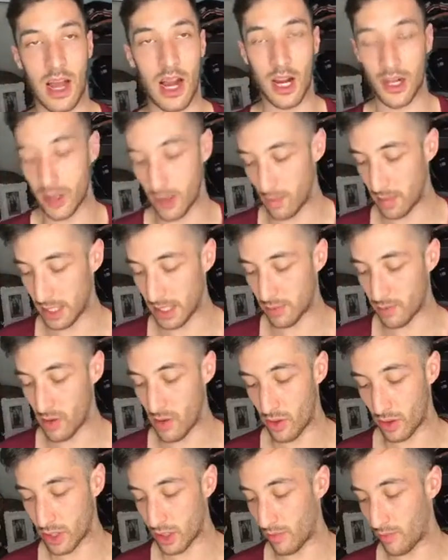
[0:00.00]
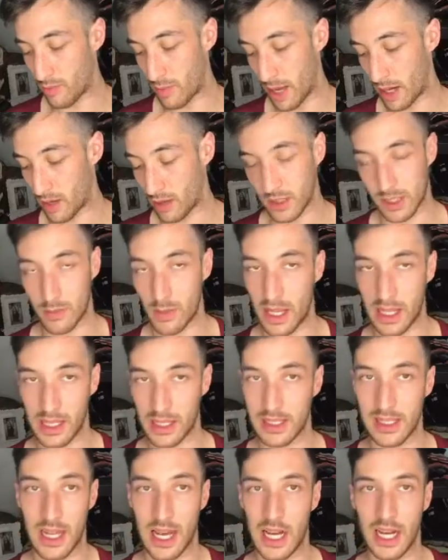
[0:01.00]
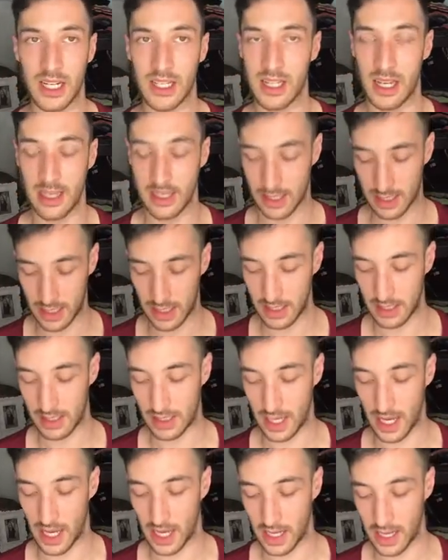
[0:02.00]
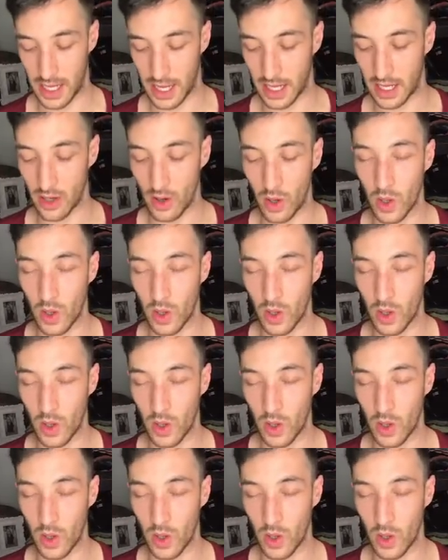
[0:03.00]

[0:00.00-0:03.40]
are the best products of MAC Cosmetics are just insane like